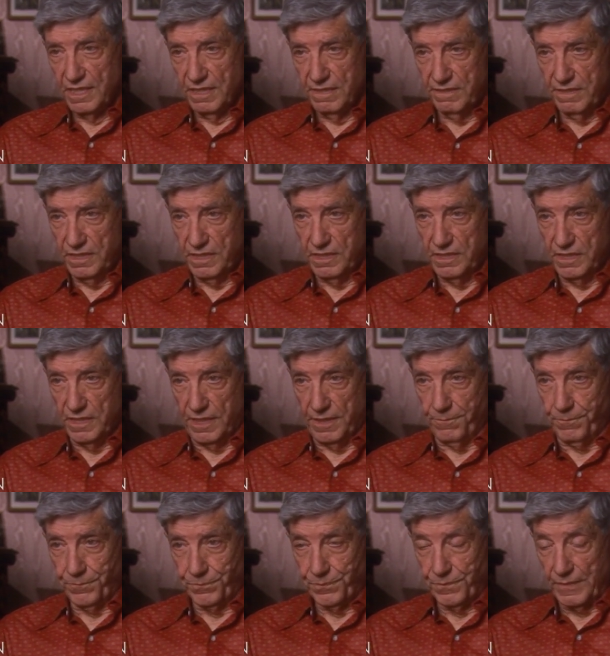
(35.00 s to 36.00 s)
the uh,
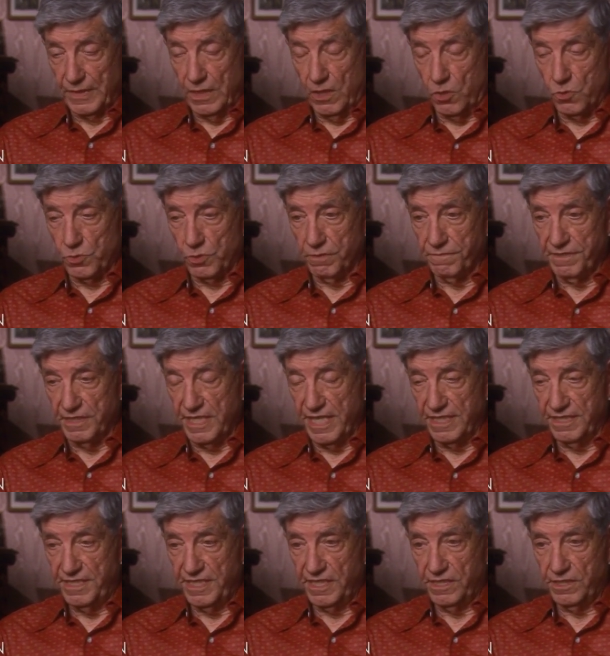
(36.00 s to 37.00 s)
owner of an
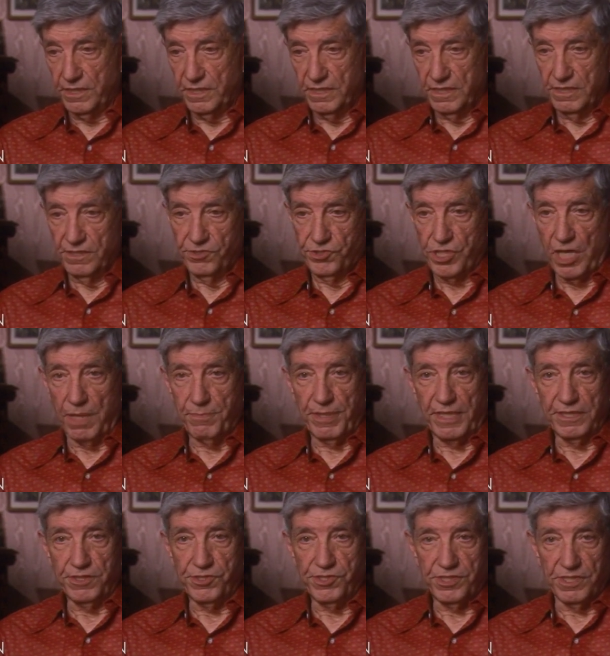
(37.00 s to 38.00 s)
antique shop I
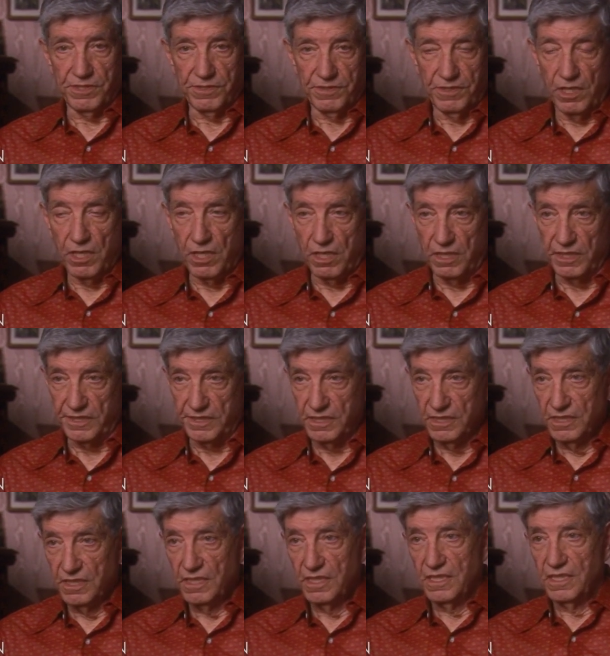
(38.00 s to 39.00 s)
used to haunt
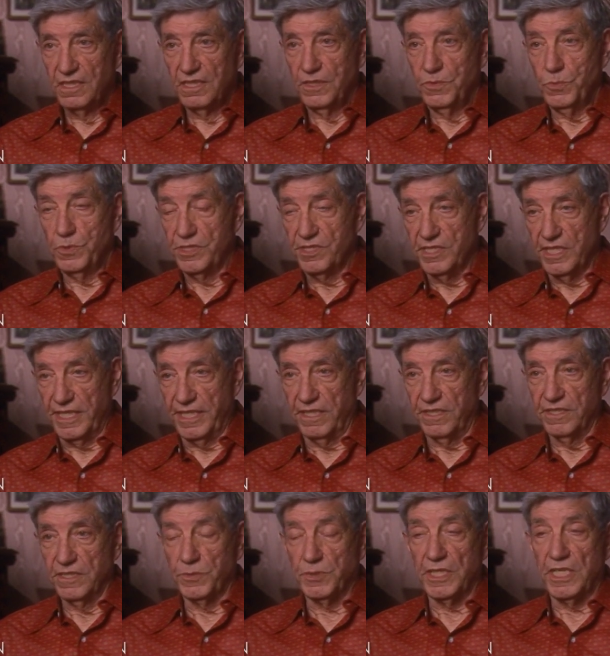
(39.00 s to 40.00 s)
was there,
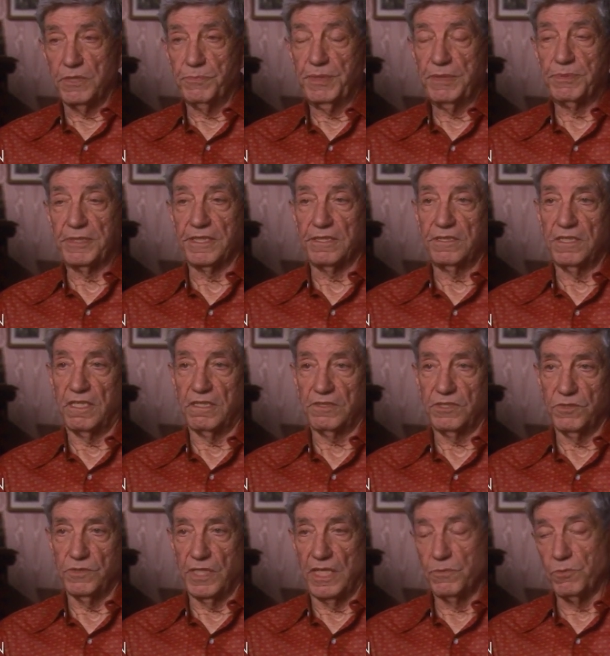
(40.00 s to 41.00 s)
and there were a lot of people to talk
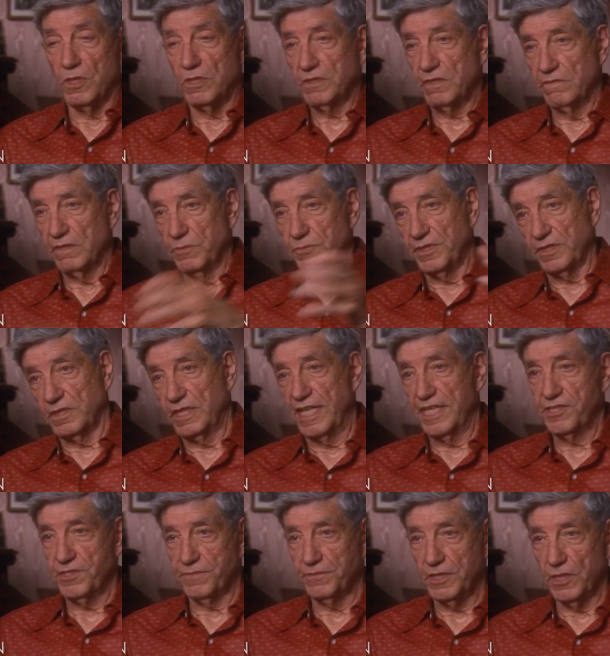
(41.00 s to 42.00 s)
to. I walked around with a
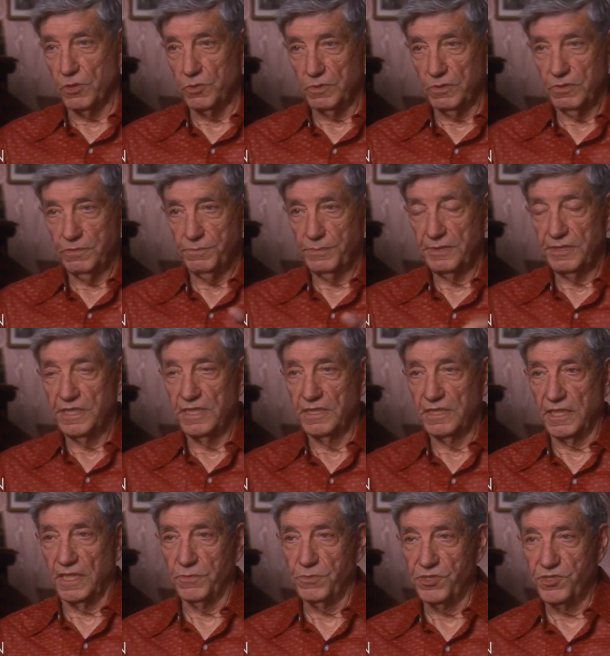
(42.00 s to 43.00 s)
glass of Coke,
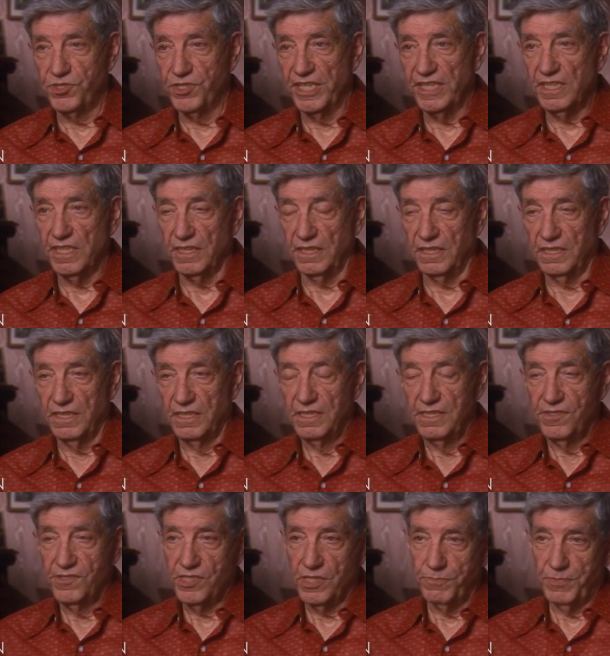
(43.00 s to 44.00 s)
pretending I was drinking
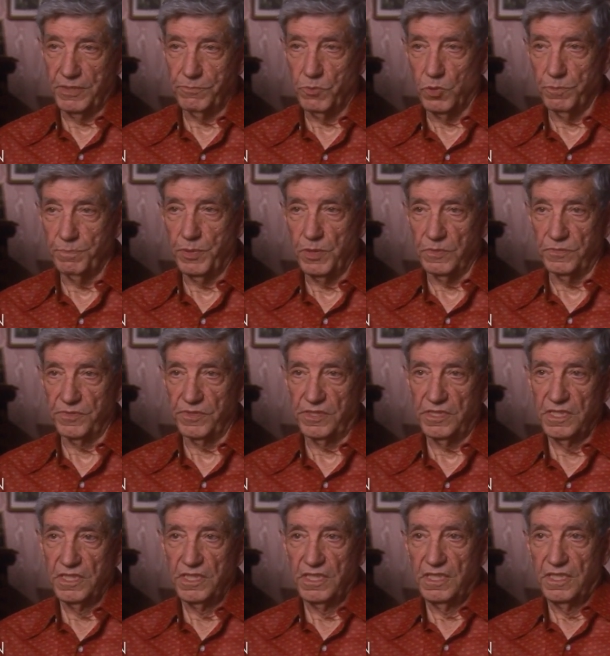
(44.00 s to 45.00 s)
something more potent
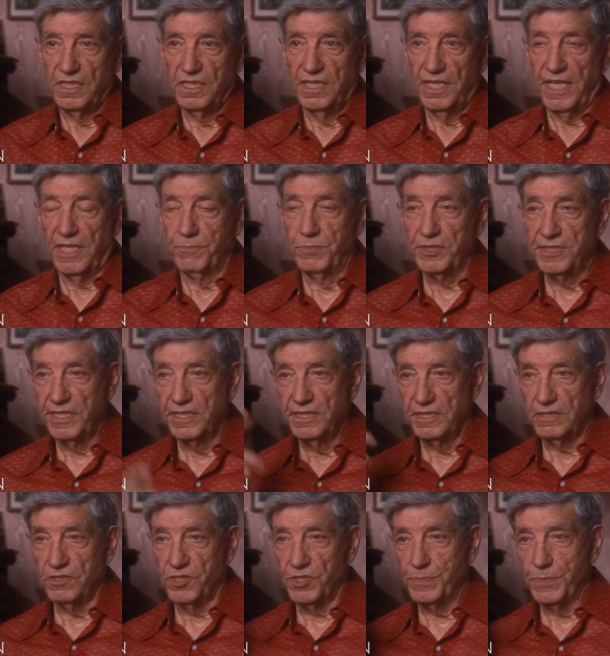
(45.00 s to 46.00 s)
and
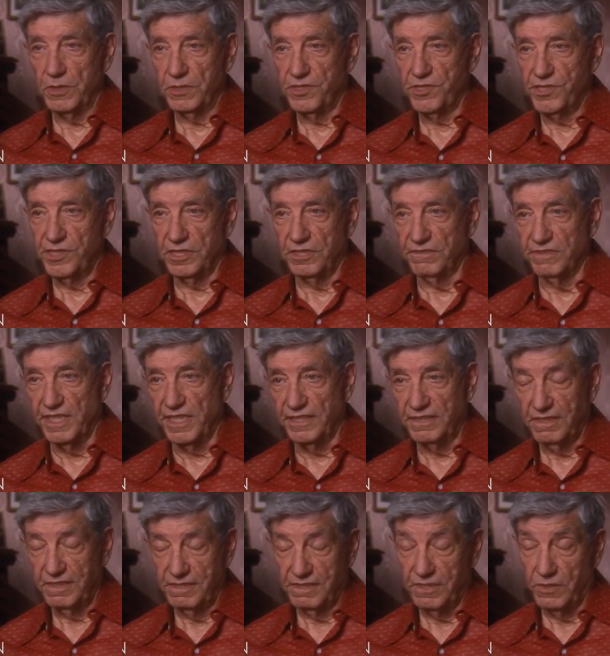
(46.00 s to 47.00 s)
pretending to smoke a cigarette,
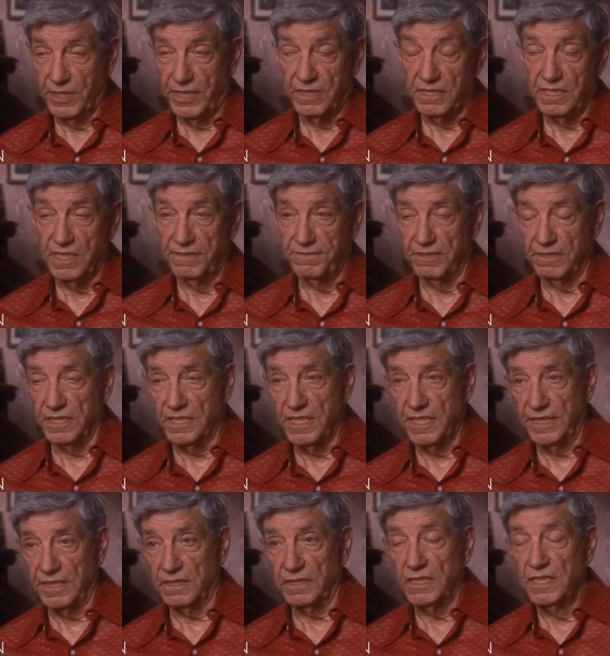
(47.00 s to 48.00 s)
though I could never
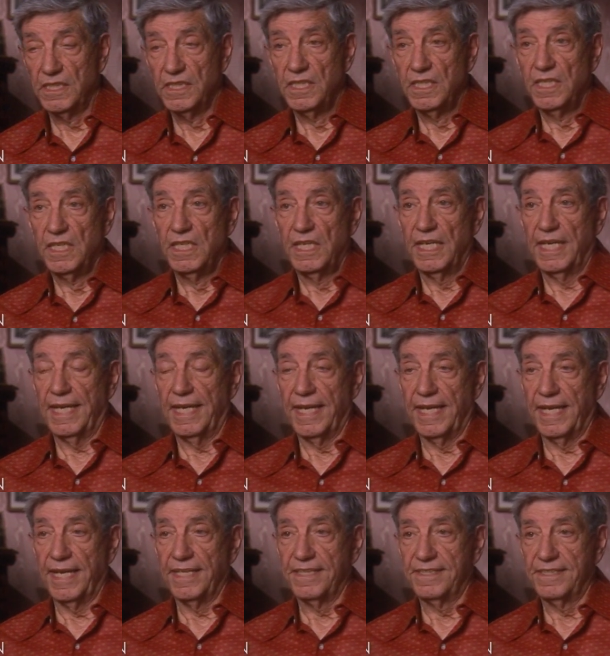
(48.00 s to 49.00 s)
inhale.
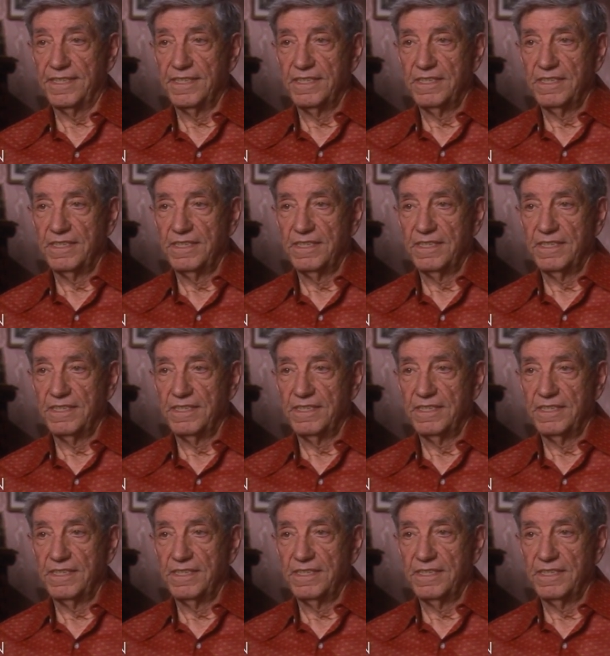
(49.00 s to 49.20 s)
And